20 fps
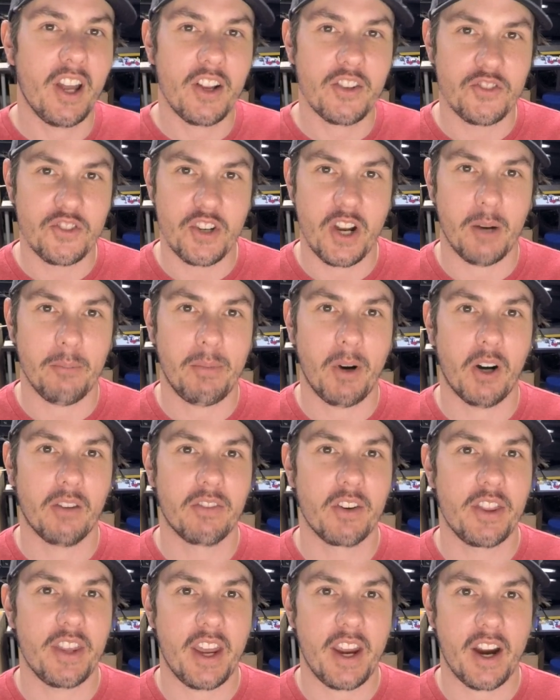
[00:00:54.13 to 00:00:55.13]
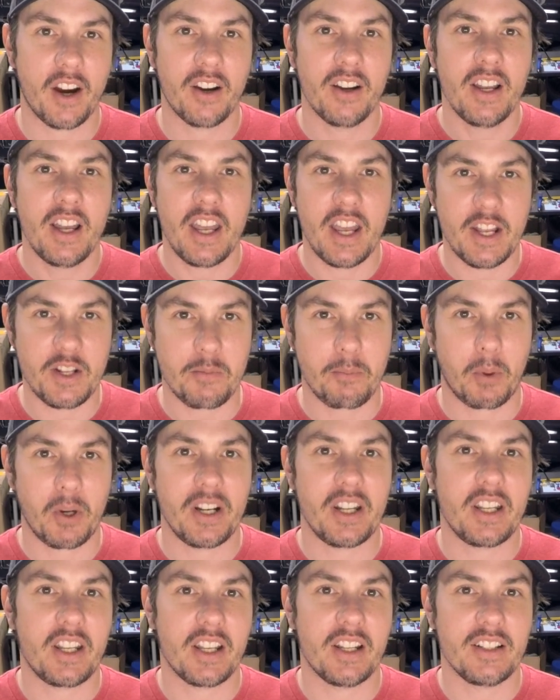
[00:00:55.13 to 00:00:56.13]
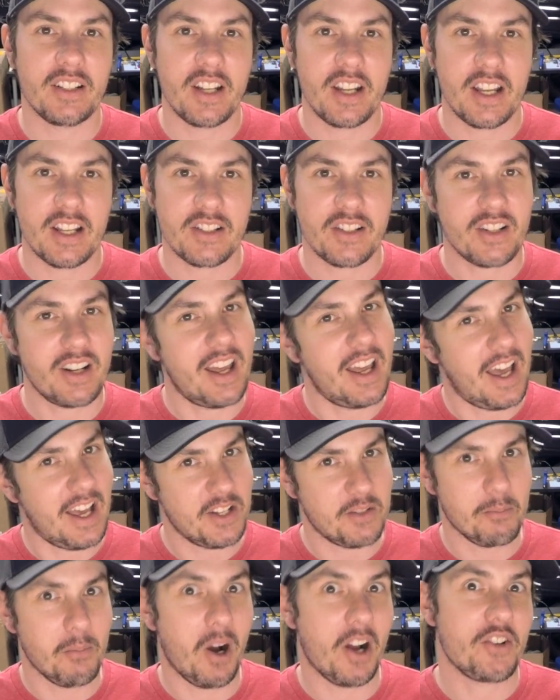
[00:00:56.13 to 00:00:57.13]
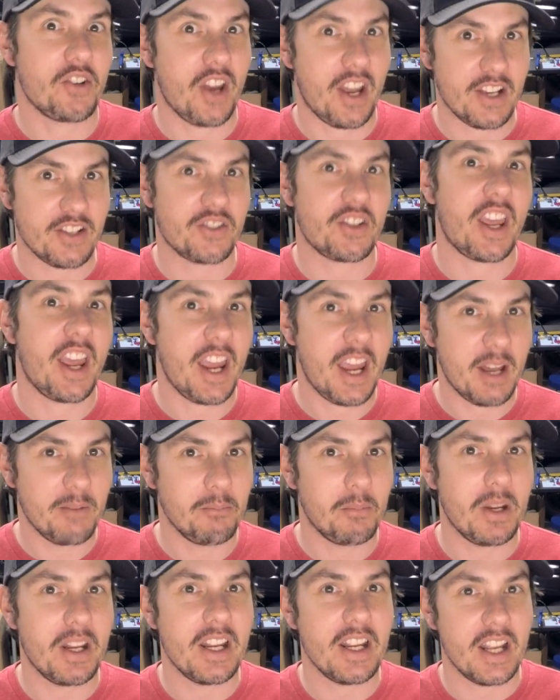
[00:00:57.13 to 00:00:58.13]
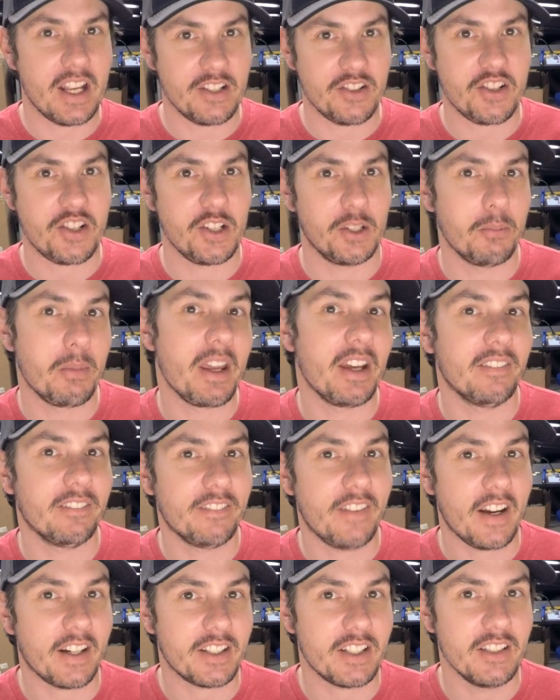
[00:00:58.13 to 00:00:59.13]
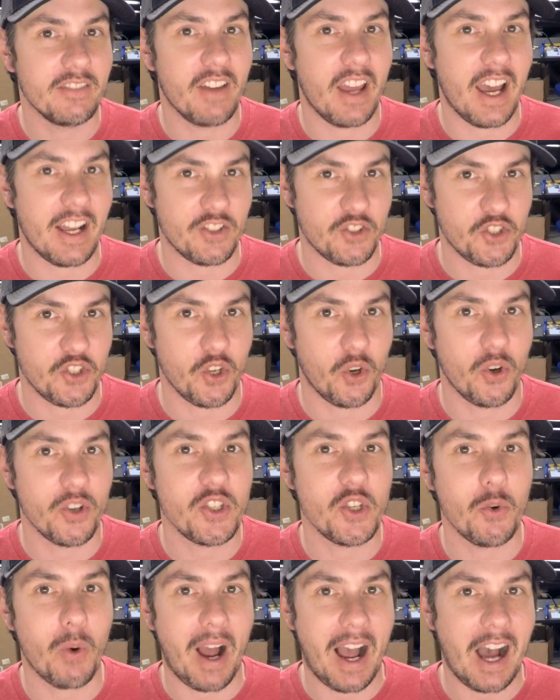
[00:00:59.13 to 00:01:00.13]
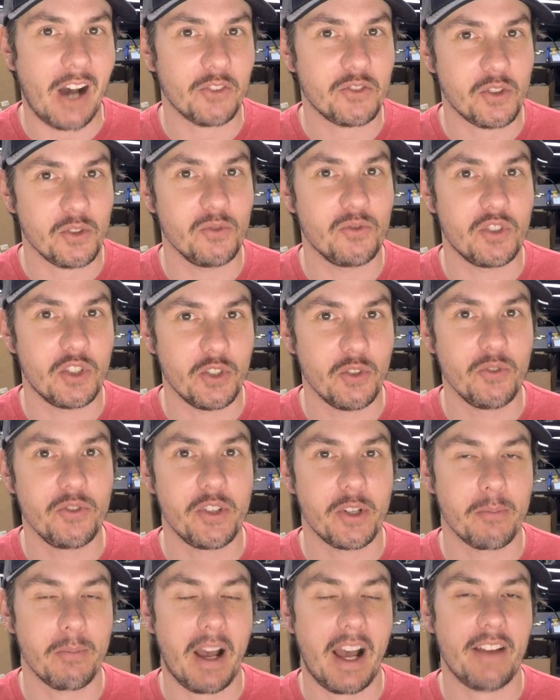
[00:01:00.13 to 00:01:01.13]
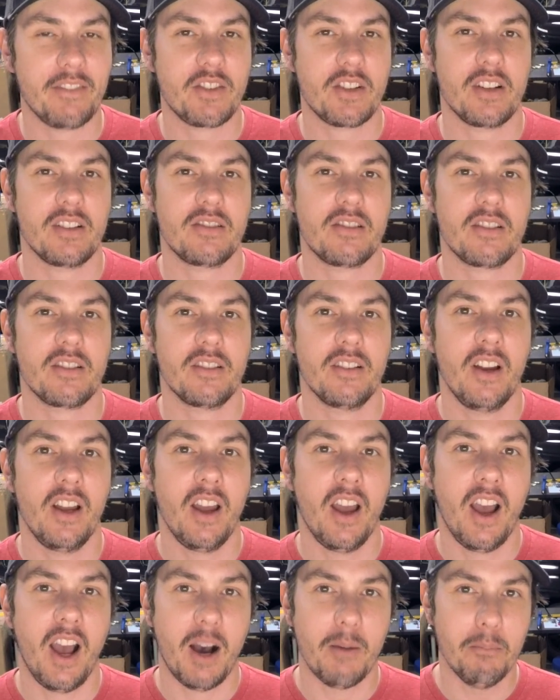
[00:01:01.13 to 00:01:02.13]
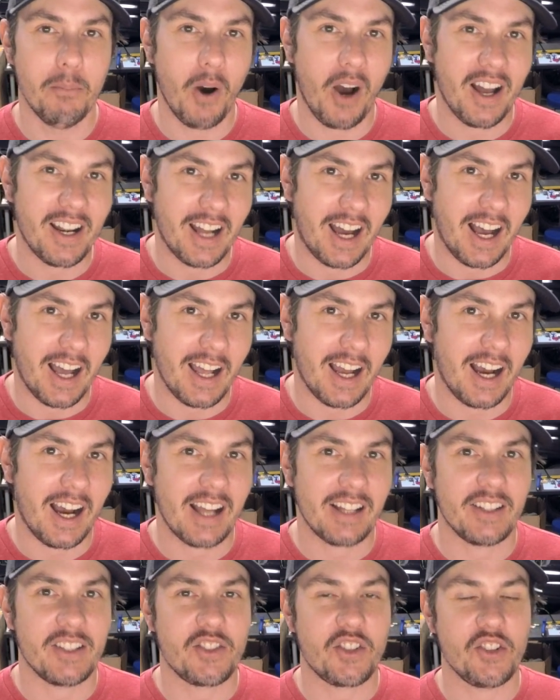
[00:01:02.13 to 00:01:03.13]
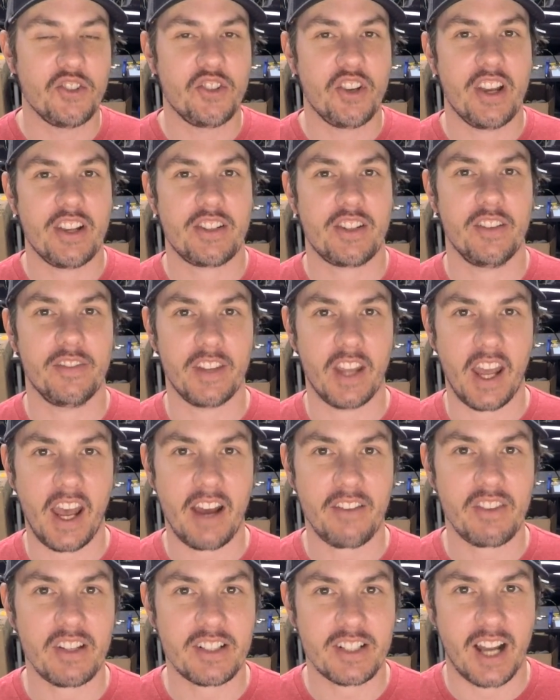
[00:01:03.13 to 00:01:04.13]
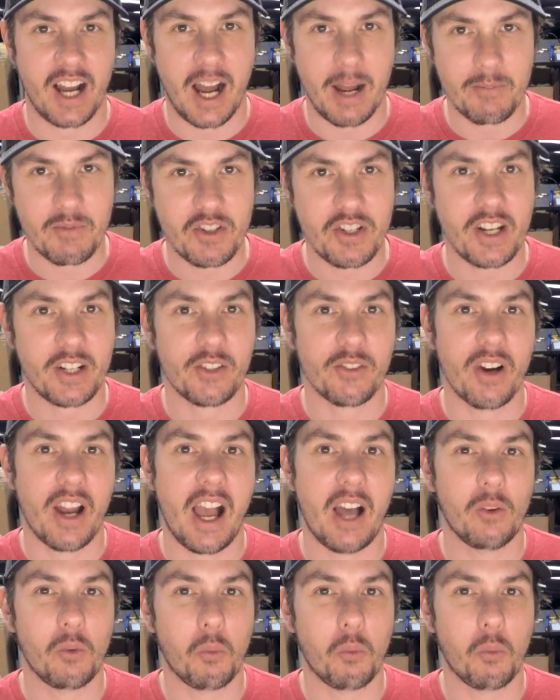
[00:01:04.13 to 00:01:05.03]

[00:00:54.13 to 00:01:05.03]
Jump over there. It's pretty condensed, as much as can be, and still be effective at showing you how to tune your MAF sensor. But I highly suggest, if you have the time, stick around,